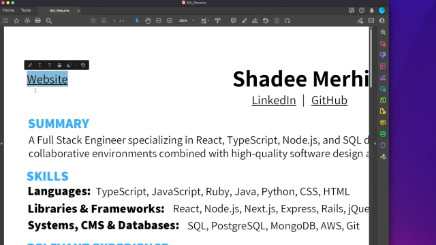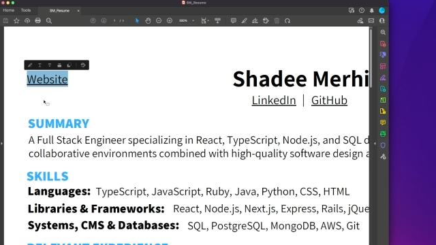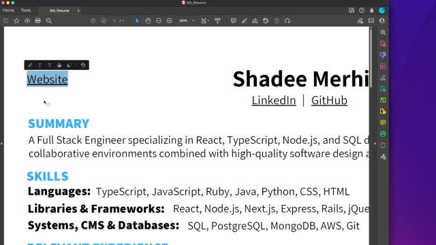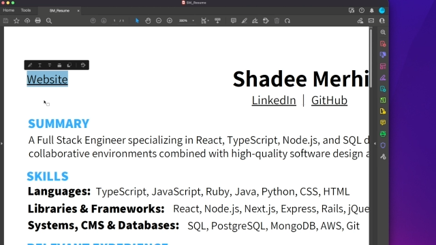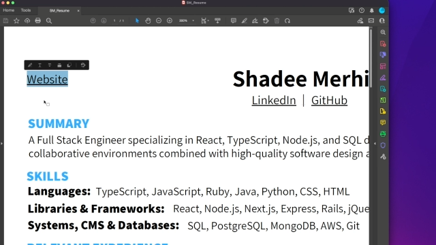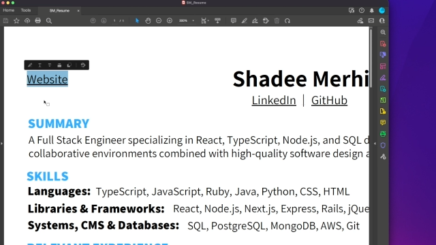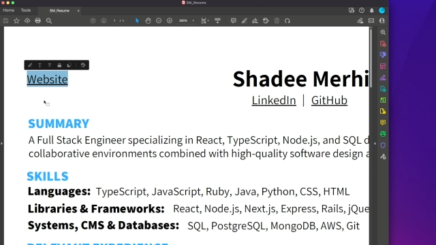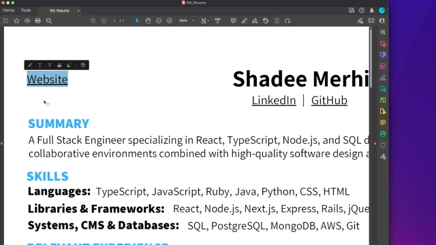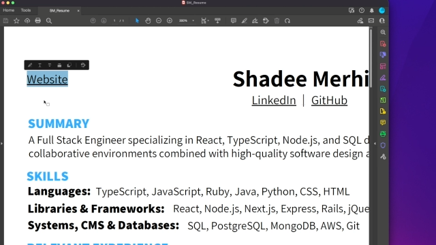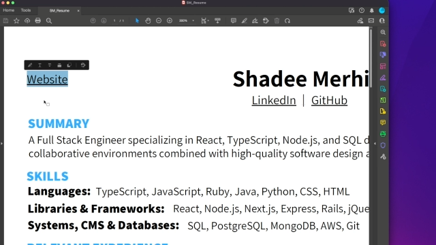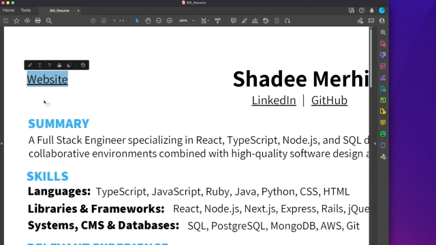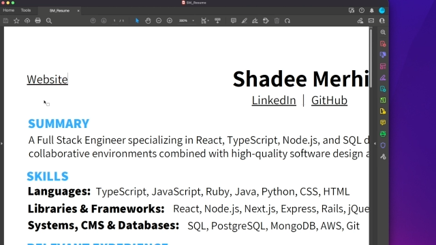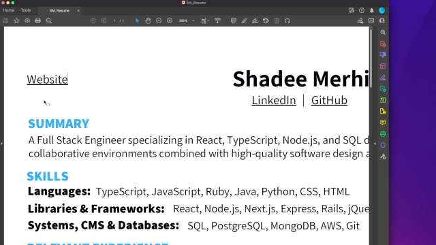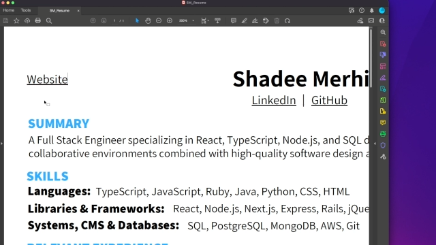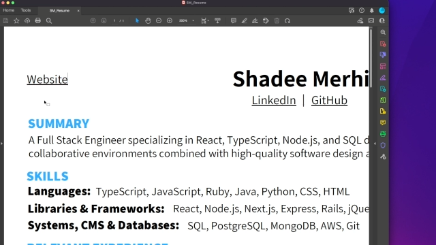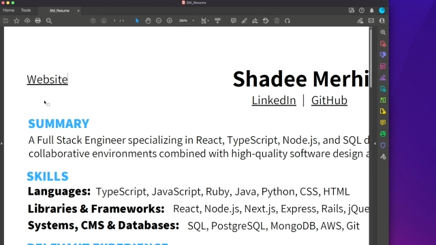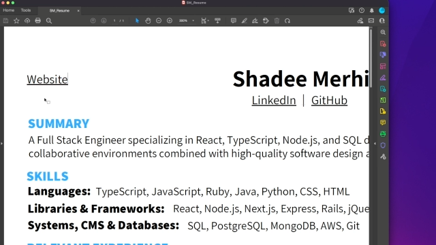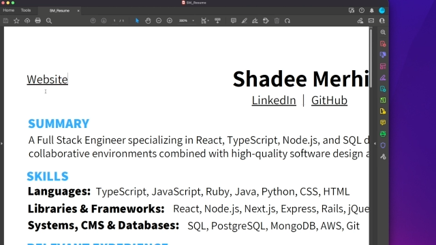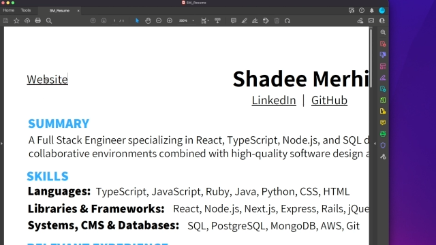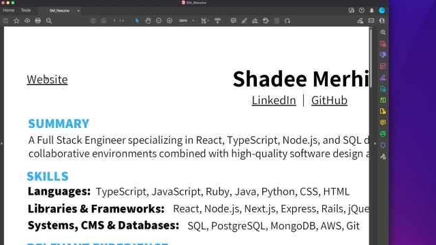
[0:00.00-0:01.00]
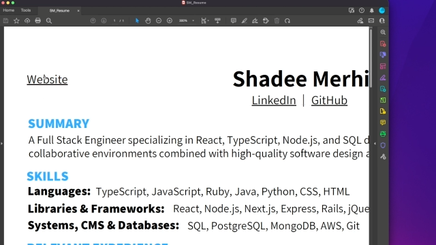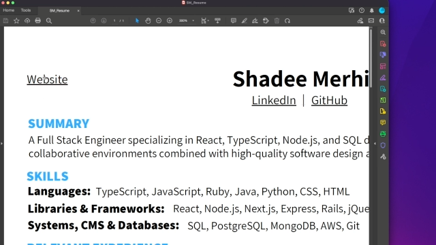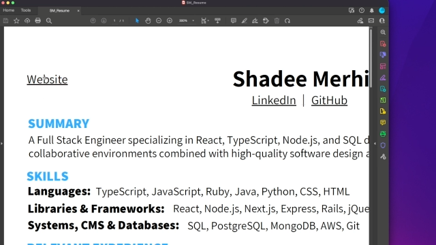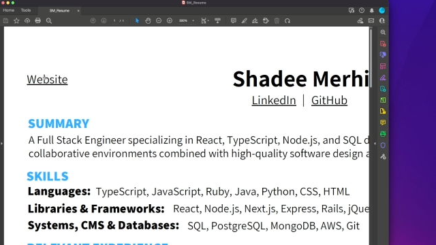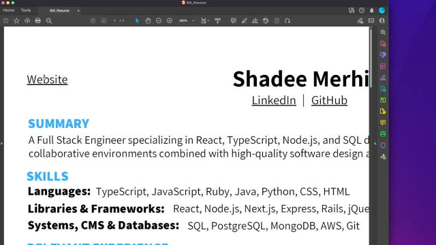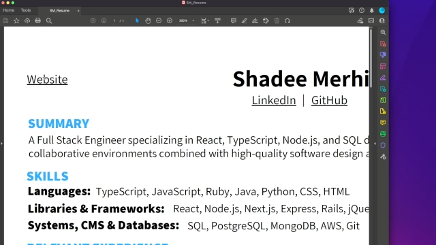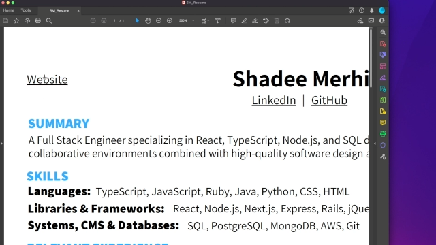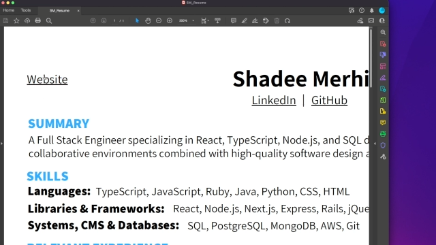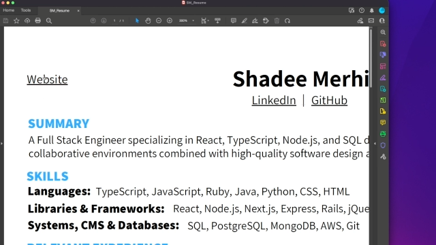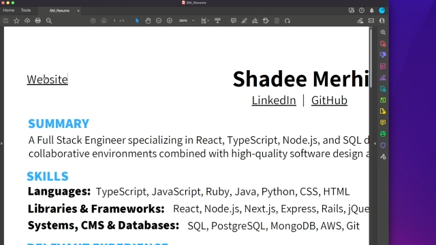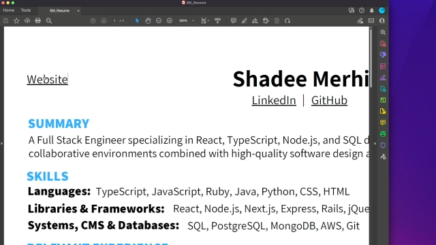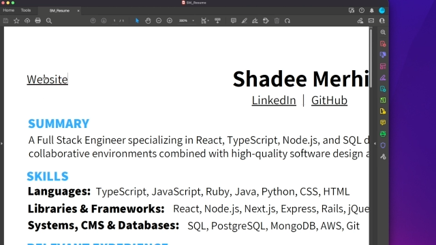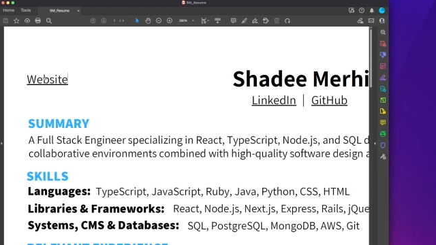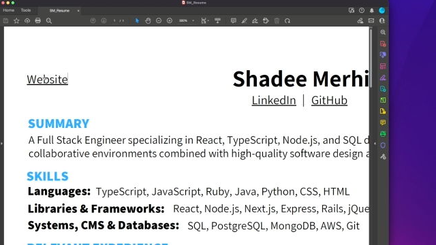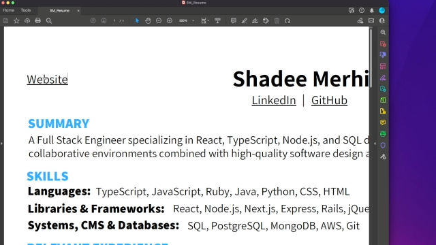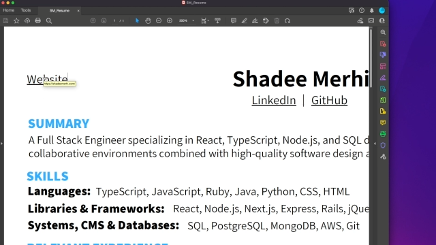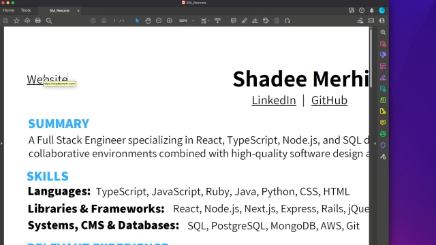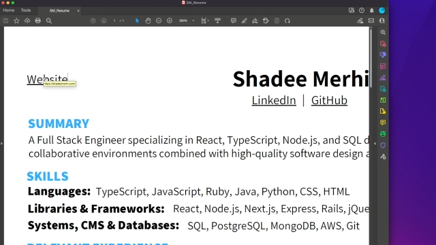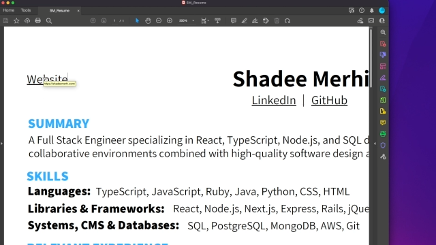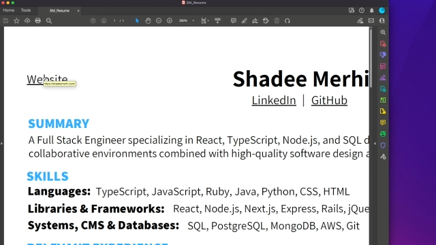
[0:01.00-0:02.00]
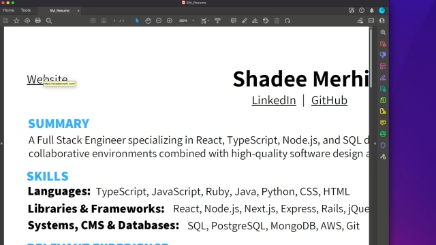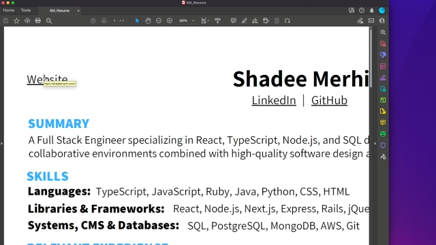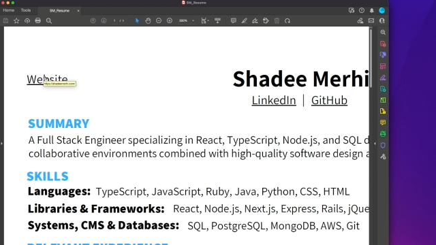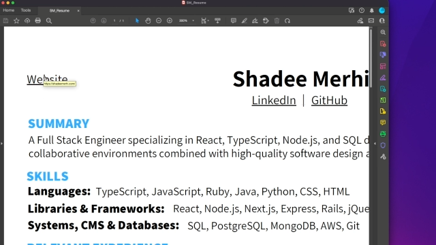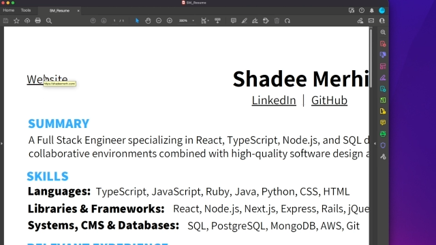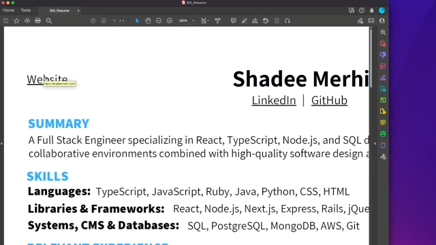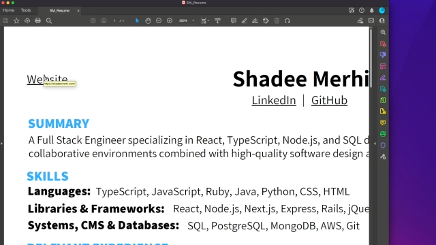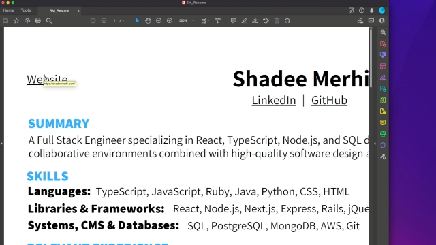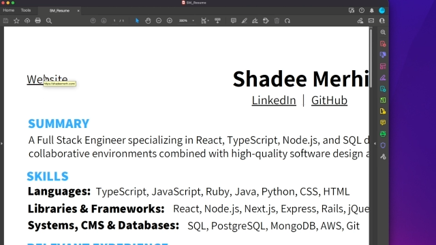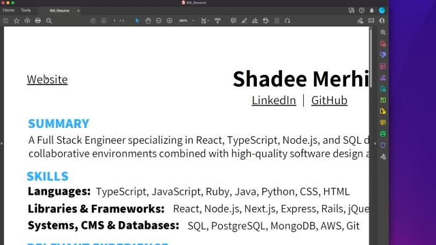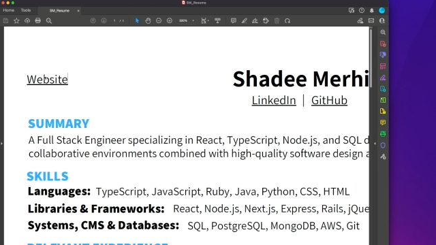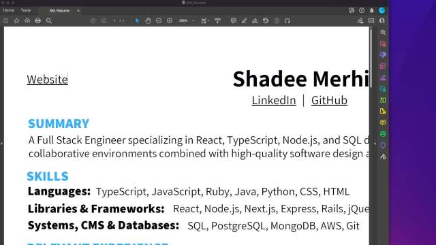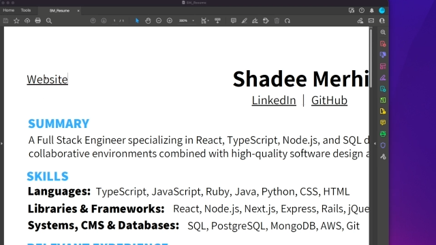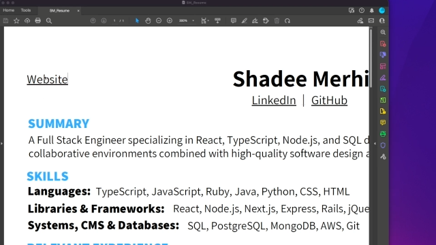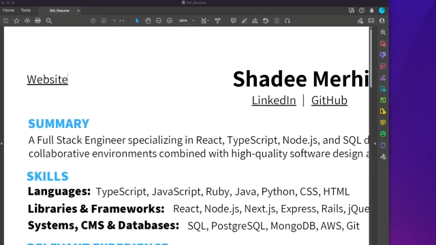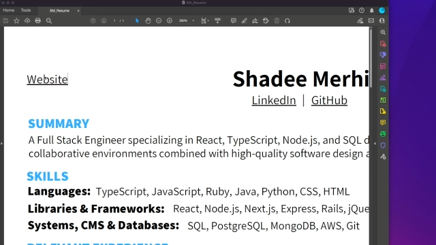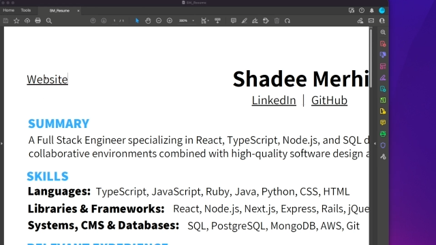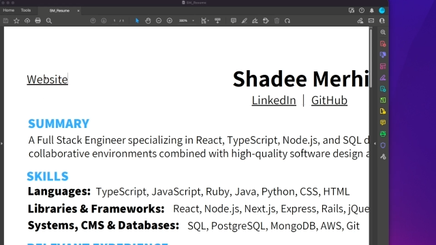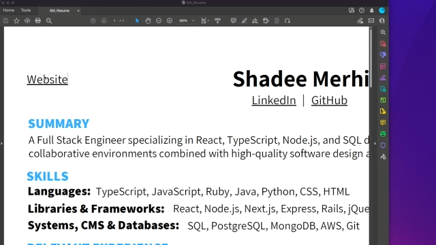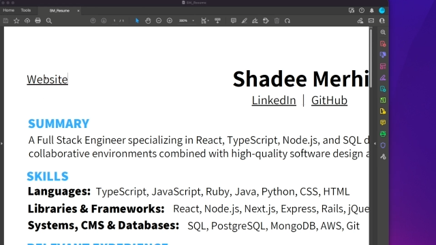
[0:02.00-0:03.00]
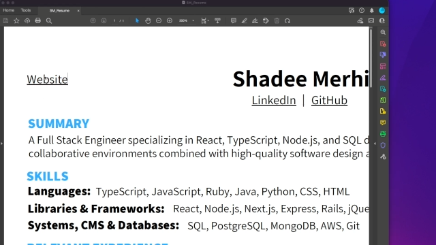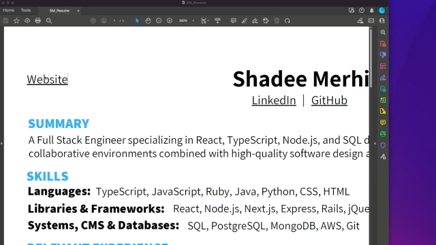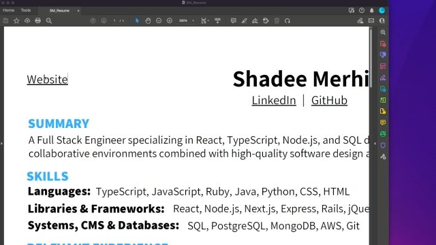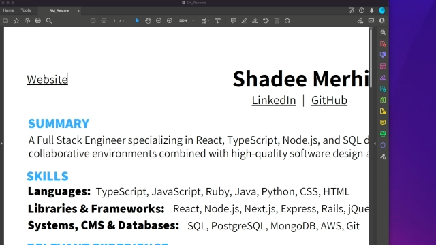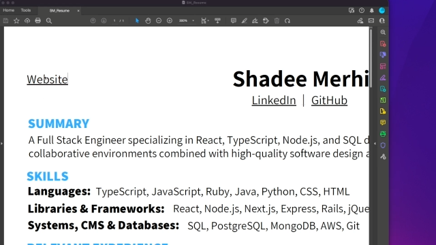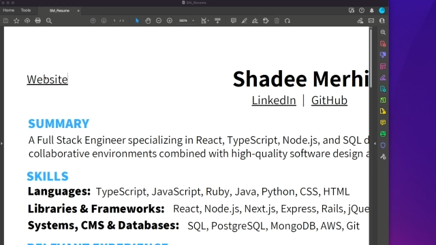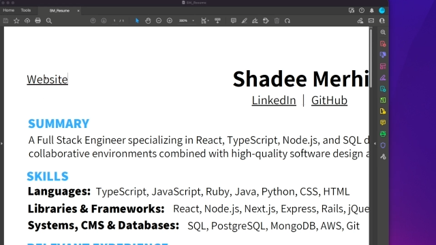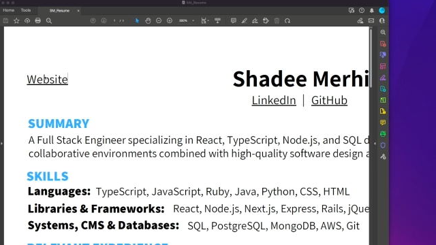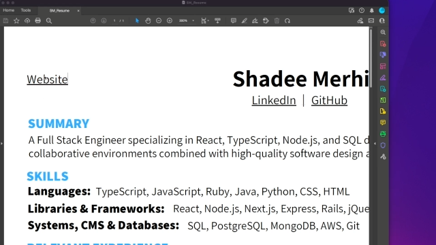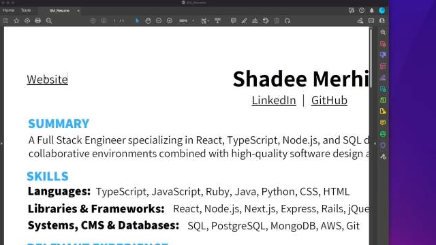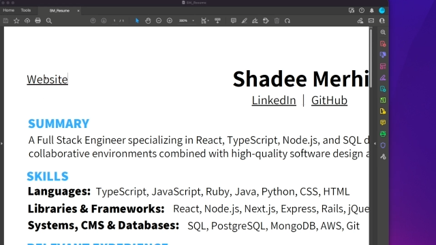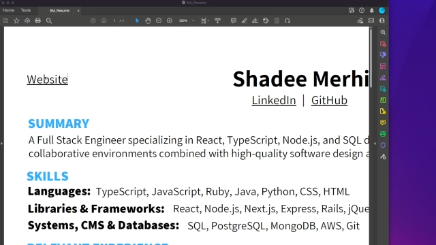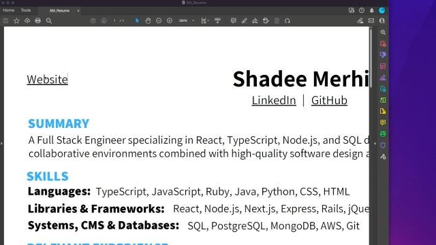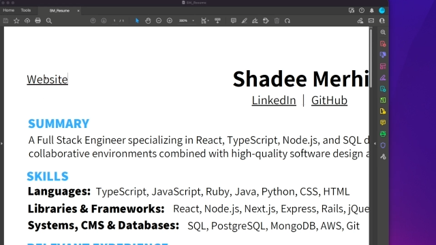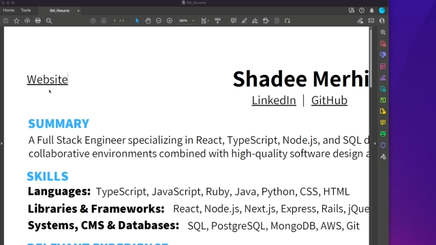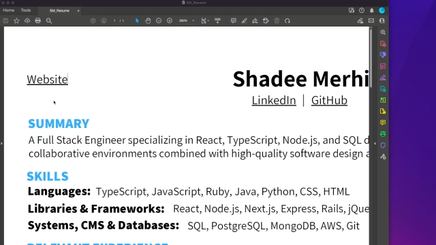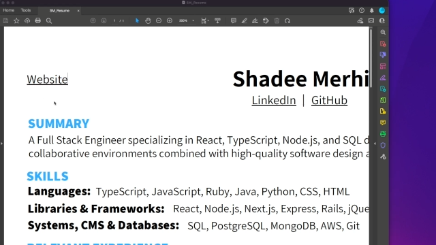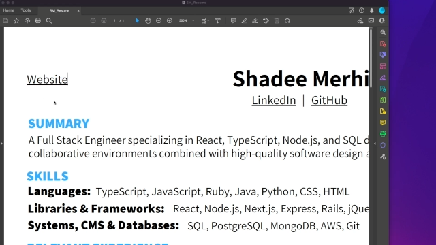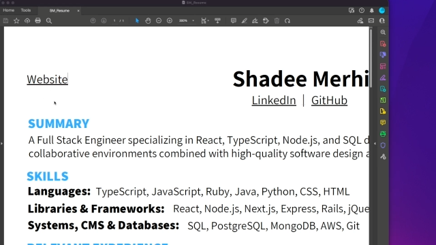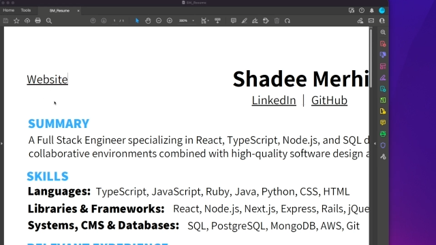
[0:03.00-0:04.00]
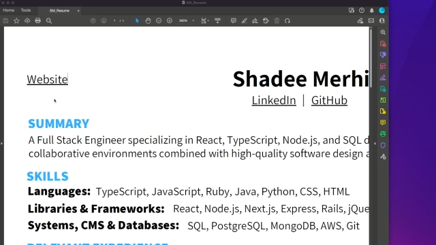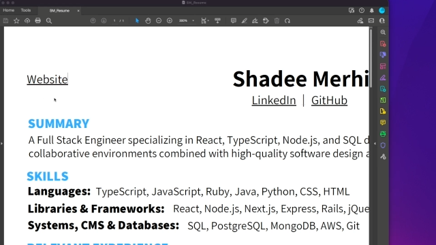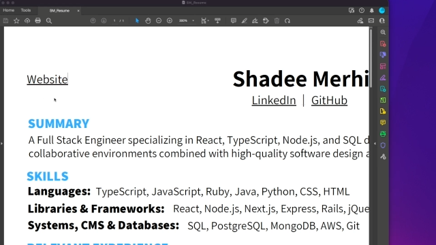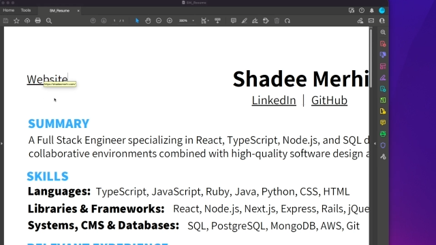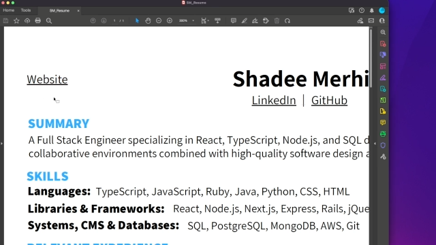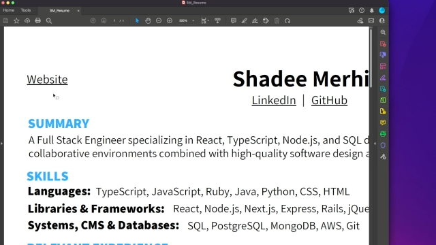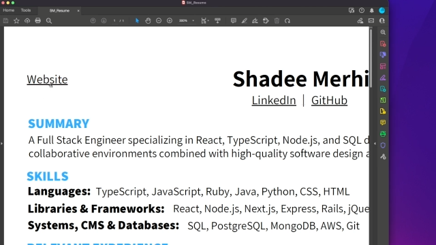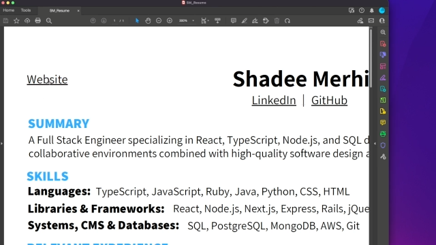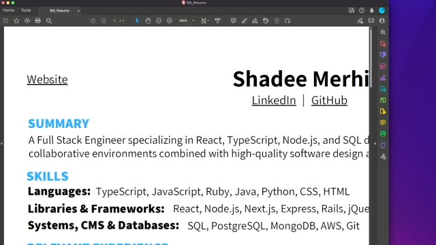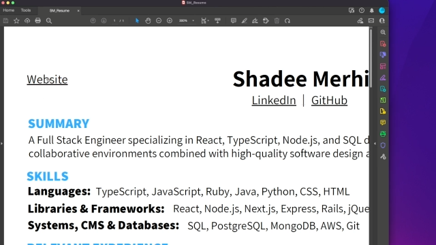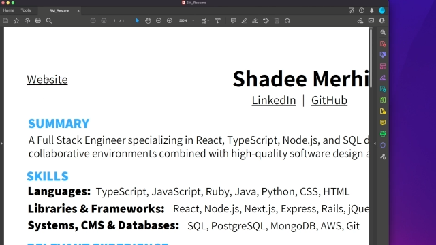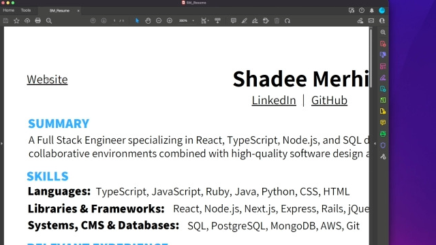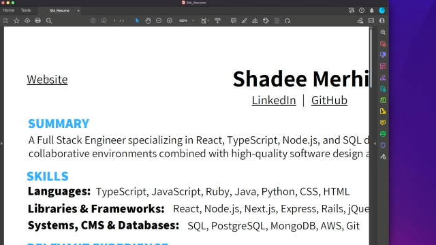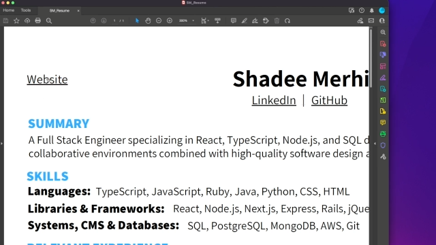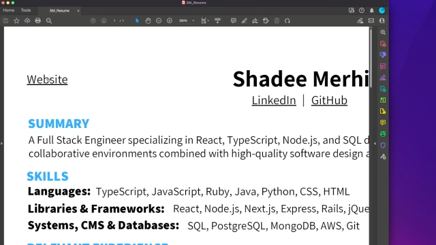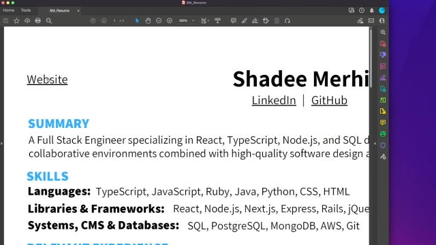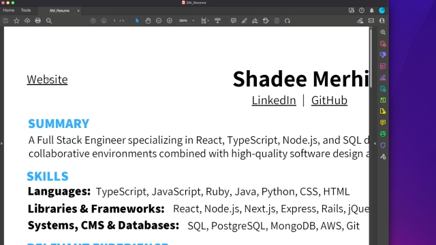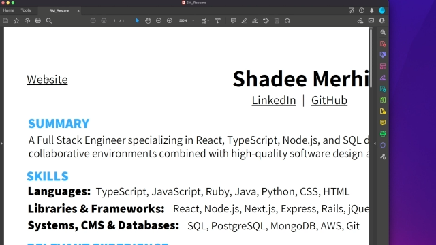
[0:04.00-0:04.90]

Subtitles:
(no speaker visible)